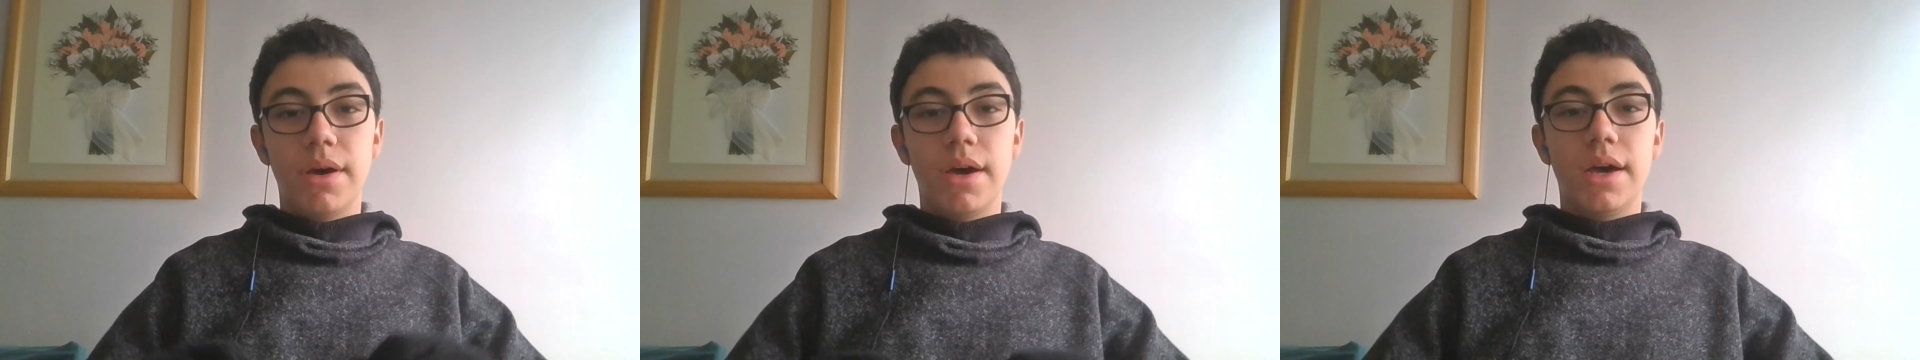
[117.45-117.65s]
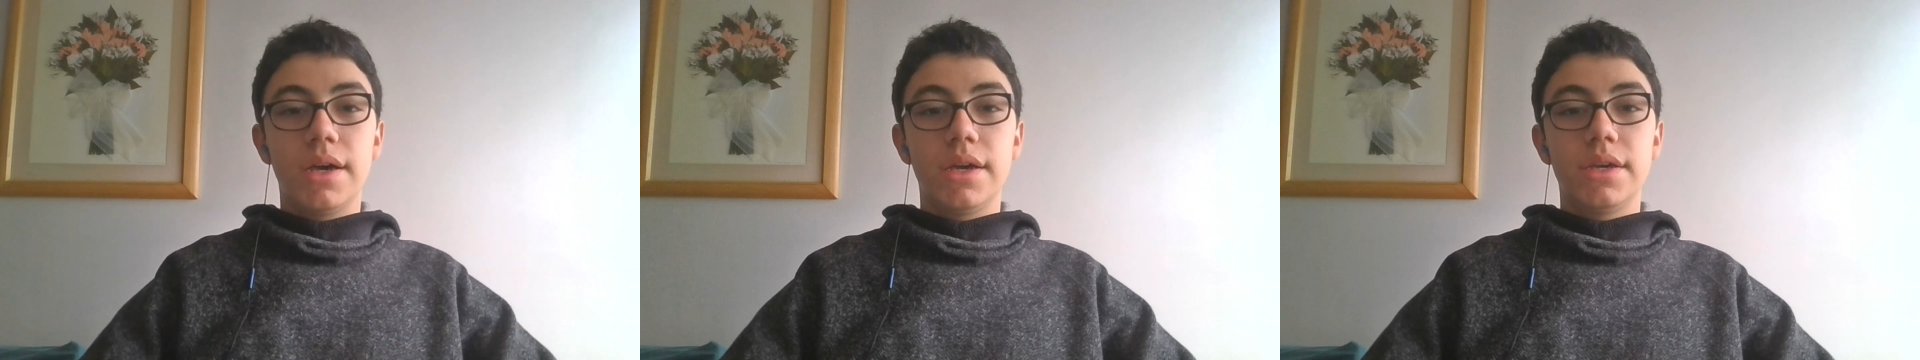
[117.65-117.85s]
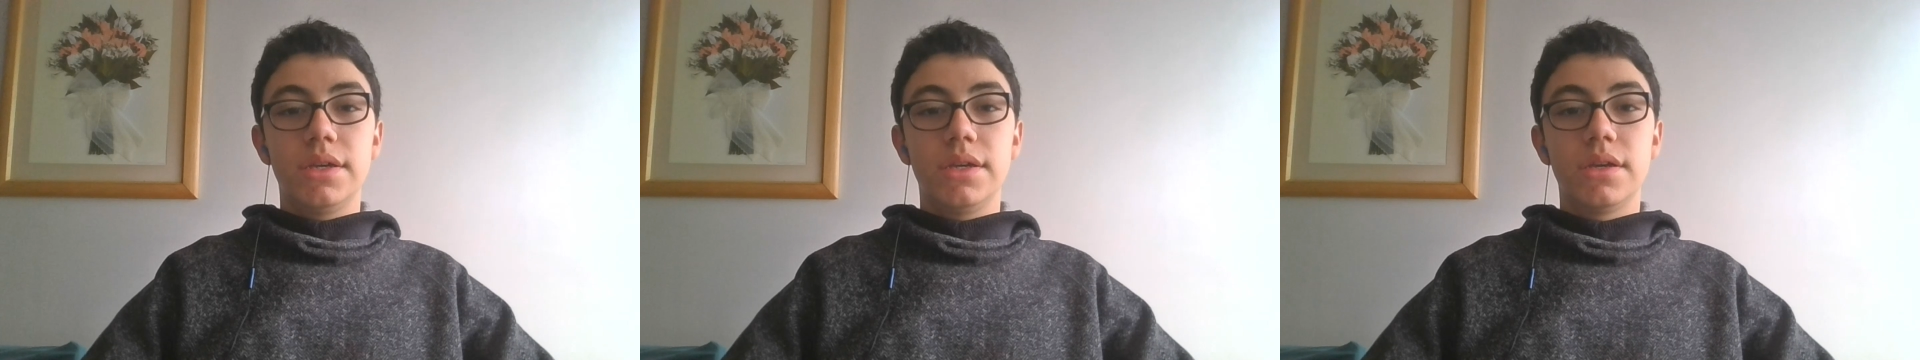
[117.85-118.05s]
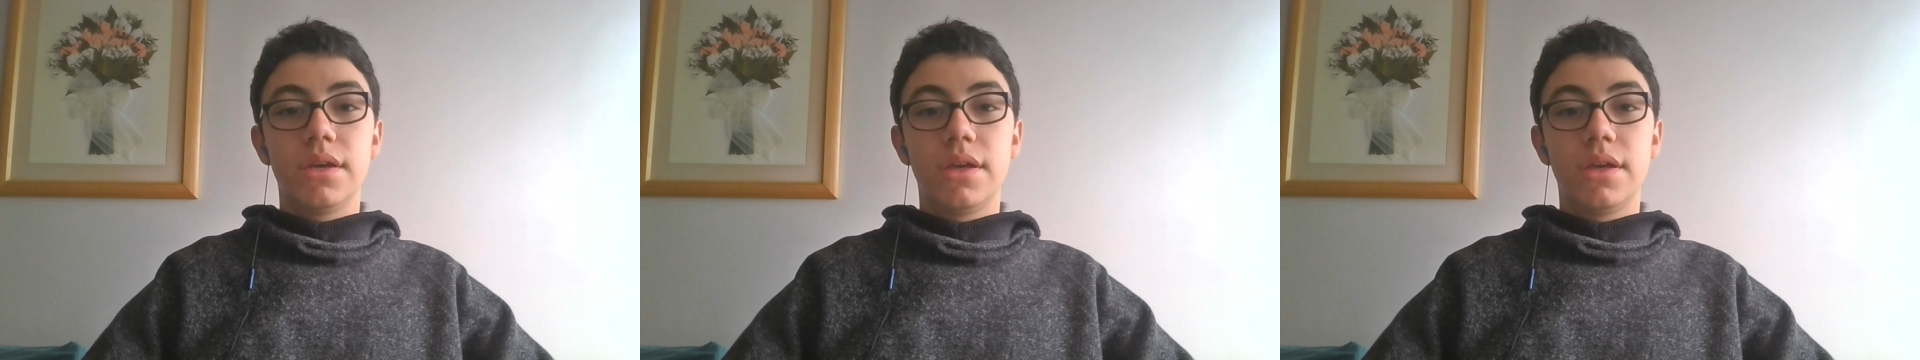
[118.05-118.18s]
by